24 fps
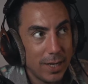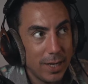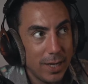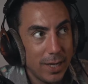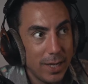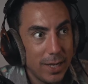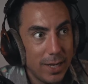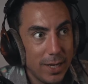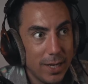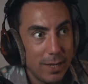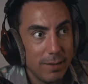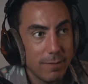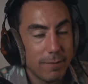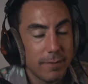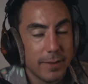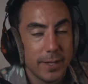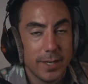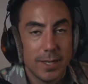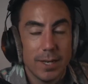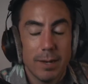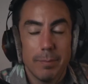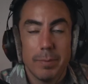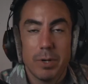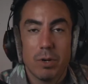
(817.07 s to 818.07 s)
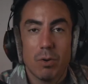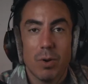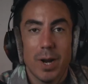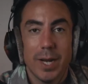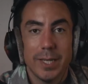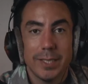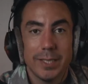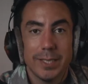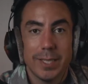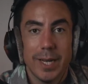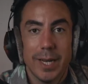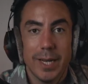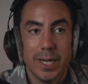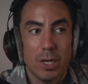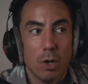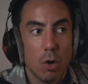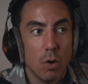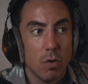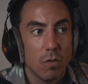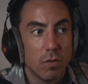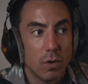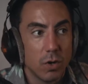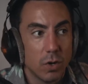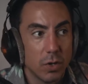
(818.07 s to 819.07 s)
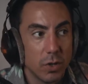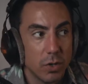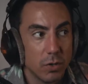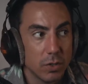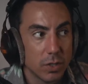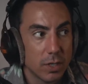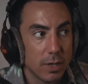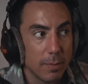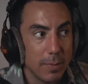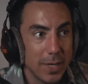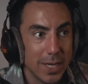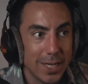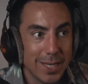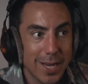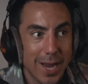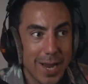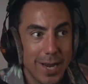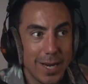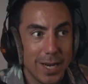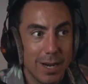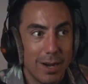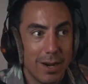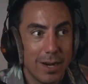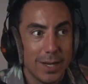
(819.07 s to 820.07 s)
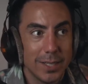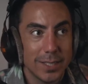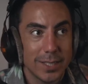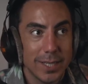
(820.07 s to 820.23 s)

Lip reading: if the Democrats take over, there's going to be chaos,